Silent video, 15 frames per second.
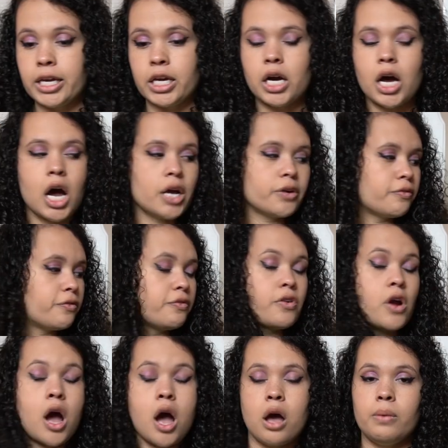got
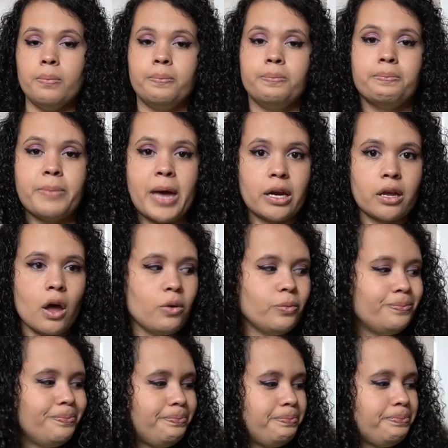from Petco.
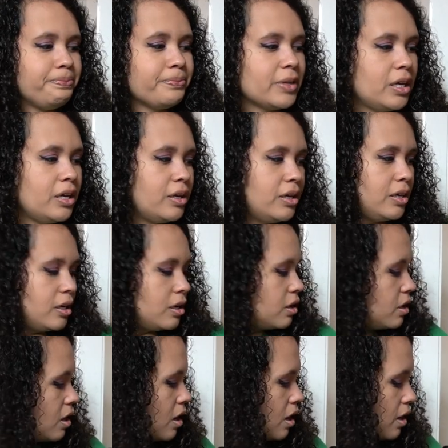
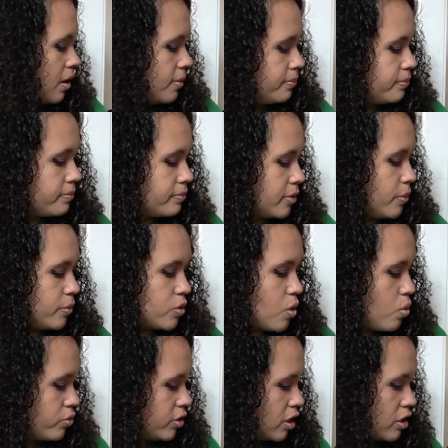Um, it was
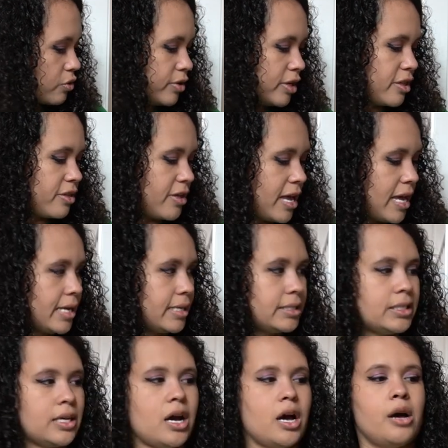only three
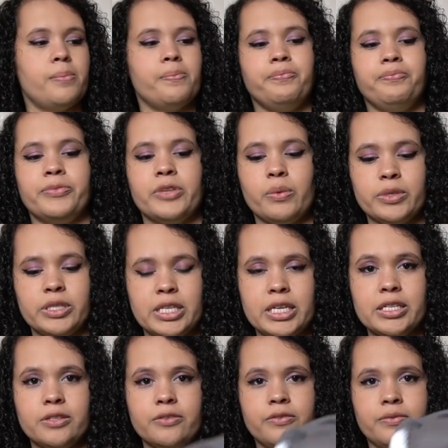things. Um, it was
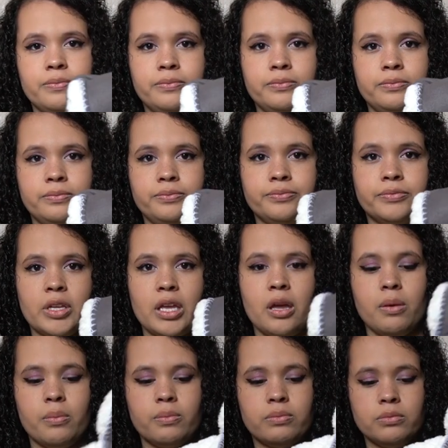this
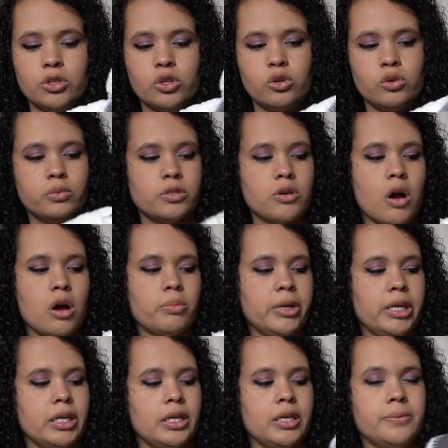little dog
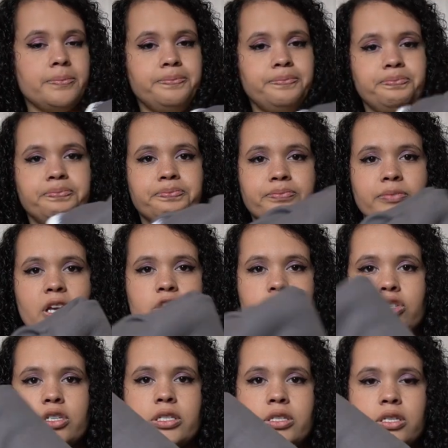blanket.
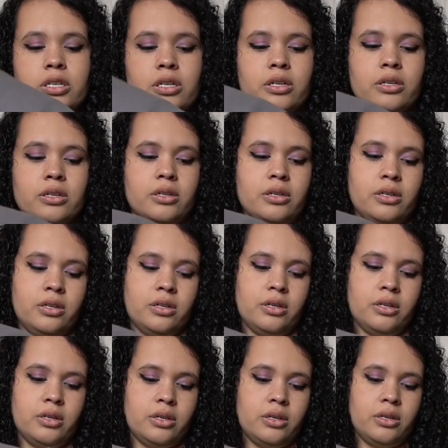It's just a,
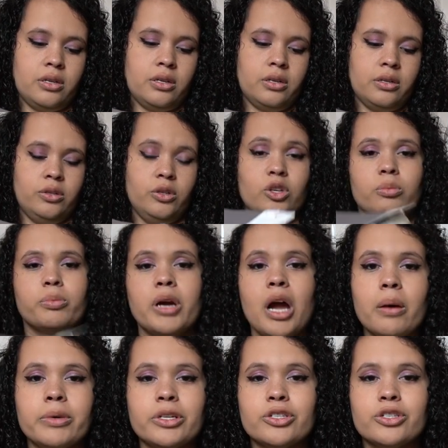you can
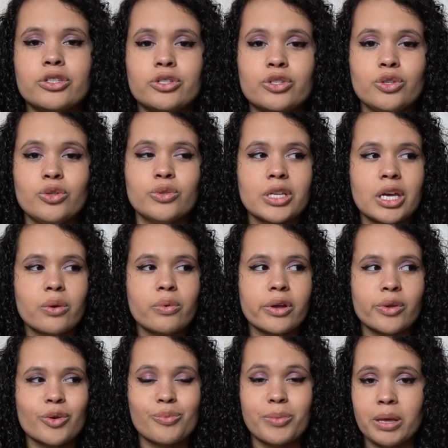probably just use like
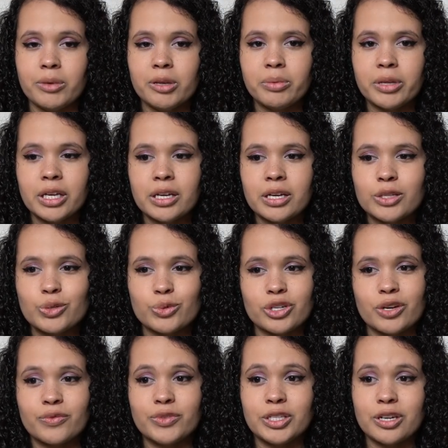regular baby blankets, which
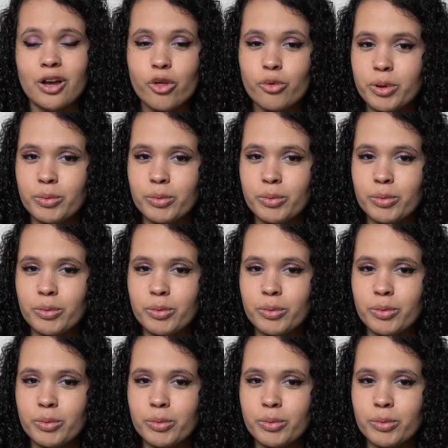I've seen other